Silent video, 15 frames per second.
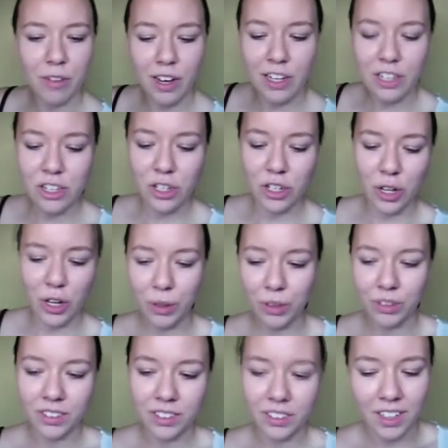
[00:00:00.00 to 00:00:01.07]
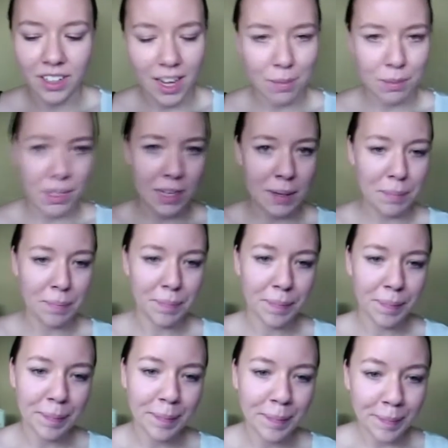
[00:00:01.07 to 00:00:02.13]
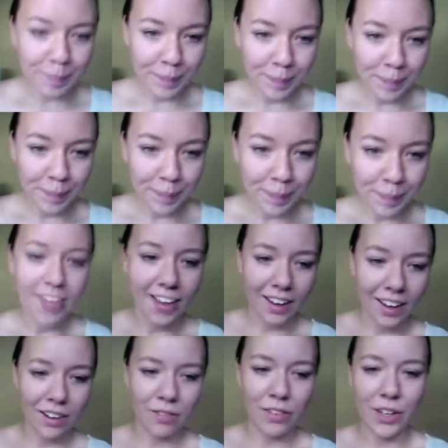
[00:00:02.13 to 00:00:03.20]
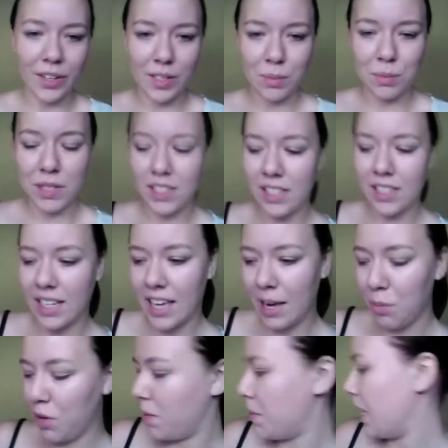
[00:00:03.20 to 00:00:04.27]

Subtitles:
my friend Joe named him. I got him for Christmas, and he came with